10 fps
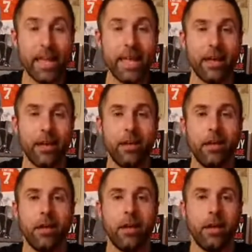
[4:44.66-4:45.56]
even later.
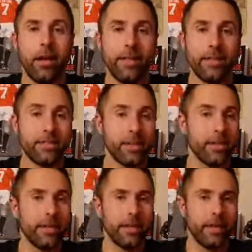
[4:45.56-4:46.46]
And then
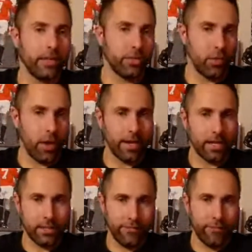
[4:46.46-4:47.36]
Sunday night, they try and
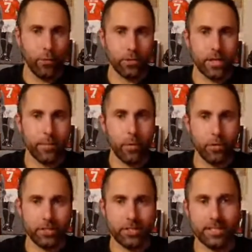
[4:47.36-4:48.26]
actually force their
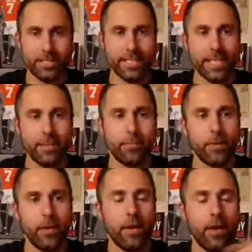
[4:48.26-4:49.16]
body to sleep
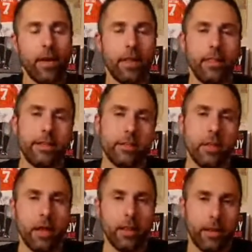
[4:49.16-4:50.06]
a
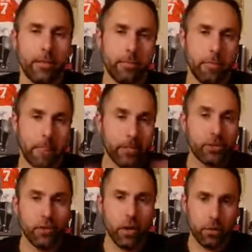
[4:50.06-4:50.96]
little earlier and
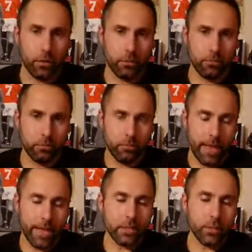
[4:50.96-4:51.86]
struggle.
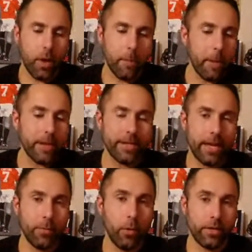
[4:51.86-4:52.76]
Hence why
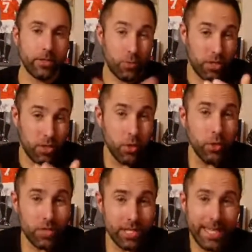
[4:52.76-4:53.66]
Monday mornings, we
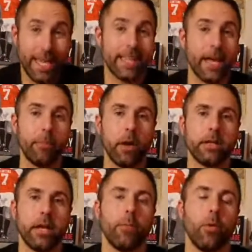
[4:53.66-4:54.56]
usually get that
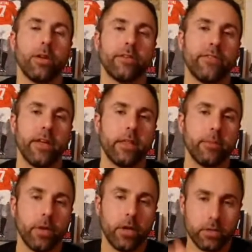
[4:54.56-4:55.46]
Monday morning
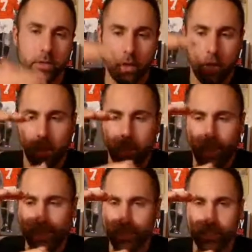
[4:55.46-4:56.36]
feeling, because
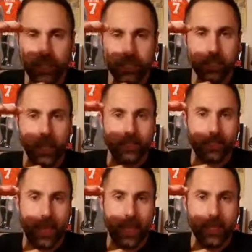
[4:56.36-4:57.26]
imagine this is
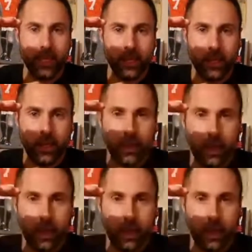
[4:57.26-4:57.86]
our day